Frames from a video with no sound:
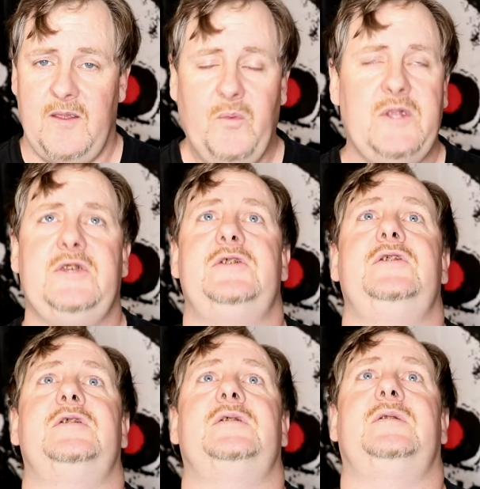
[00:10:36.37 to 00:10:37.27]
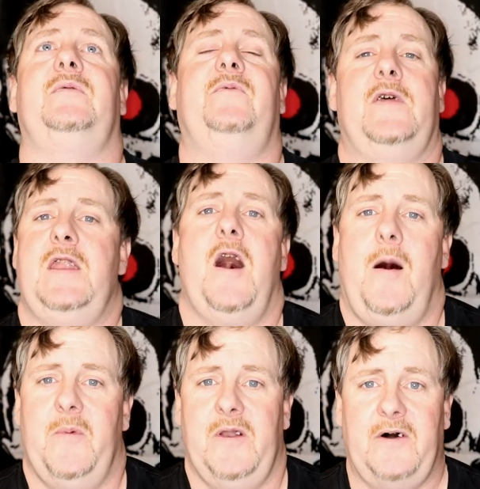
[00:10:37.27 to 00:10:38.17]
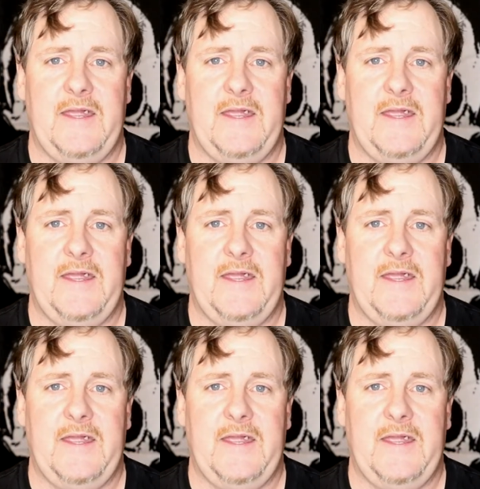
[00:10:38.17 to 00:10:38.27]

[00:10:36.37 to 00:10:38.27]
which is just phenomenal.